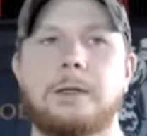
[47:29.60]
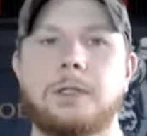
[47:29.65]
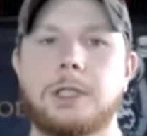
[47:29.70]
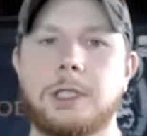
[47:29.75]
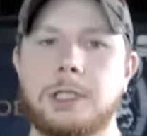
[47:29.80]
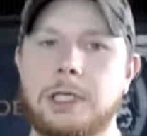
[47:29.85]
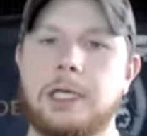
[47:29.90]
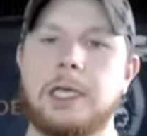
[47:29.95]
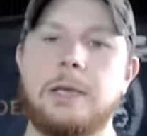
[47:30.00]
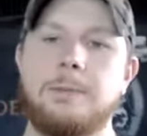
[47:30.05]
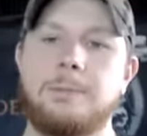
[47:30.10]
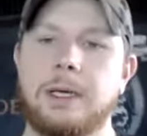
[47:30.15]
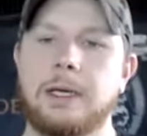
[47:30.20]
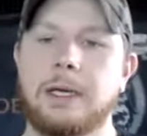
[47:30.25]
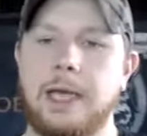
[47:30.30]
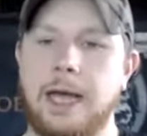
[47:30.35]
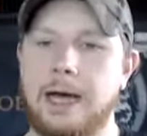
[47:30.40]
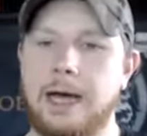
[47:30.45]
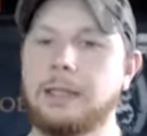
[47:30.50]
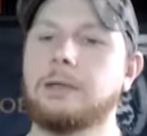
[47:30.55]
Just keep
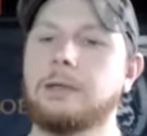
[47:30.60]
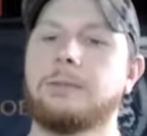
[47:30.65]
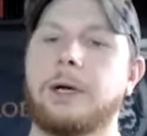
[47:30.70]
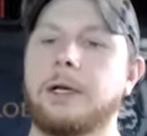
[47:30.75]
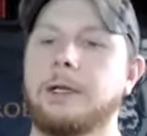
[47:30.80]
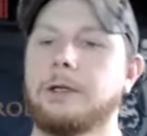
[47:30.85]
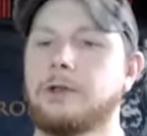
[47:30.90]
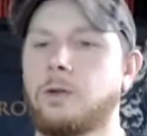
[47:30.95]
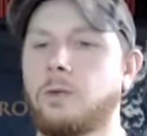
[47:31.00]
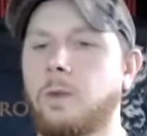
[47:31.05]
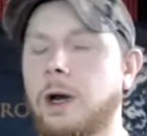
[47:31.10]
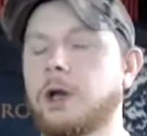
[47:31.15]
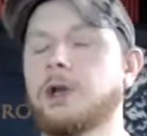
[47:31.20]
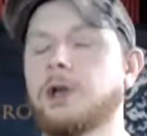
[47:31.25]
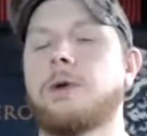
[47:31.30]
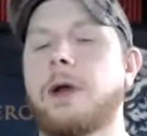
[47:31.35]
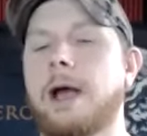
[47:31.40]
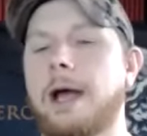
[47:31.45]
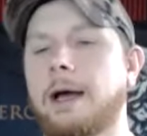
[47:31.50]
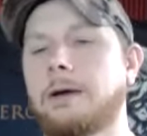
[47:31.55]
it calibrated to where
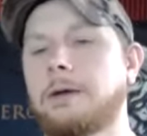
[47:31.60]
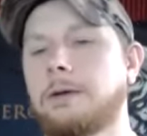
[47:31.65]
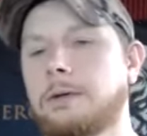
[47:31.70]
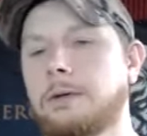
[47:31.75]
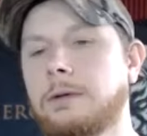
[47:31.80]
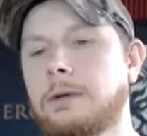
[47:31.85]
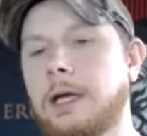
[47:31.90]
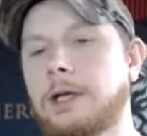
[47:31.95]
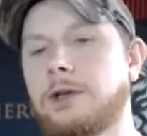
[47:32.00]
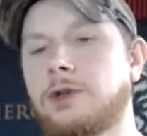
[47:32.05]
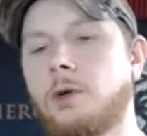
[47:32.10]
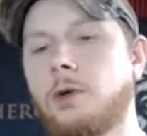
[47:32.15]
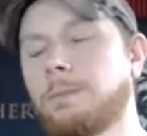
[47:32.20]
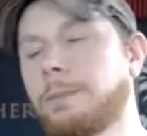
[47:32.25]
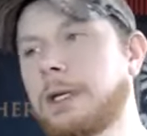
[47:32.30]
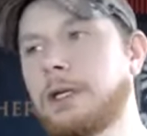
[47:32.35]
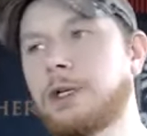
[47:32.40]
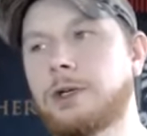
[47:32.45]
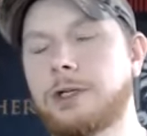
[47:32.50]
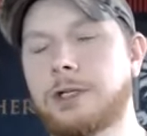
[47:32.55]
you're at and don't
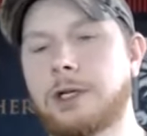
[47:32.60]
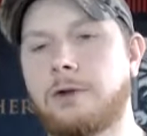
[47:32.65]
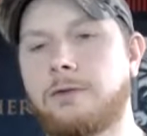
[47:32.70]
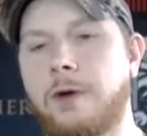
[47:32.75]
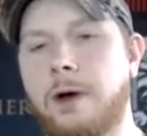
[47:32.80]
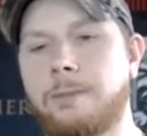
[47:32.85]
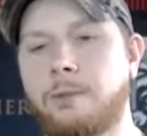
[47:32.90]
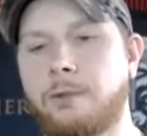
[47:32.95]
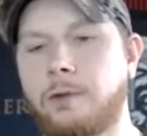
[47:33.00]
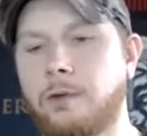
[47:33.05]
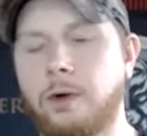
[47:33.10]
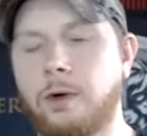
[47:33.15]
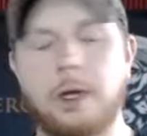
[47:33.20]
beat yourself up.